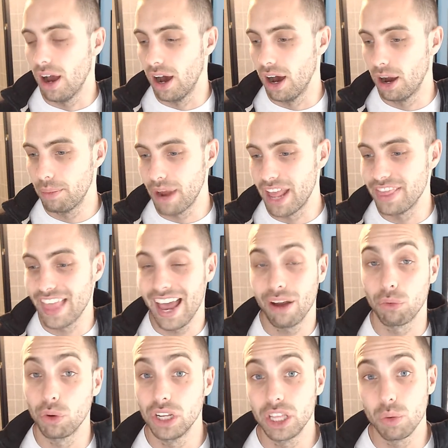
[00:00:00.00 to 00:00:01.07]
Um, and
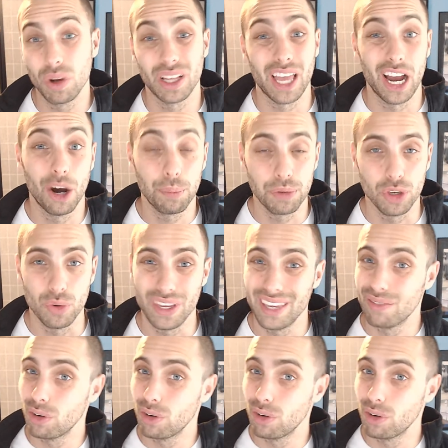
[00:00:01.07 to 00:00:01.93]
that really will help you,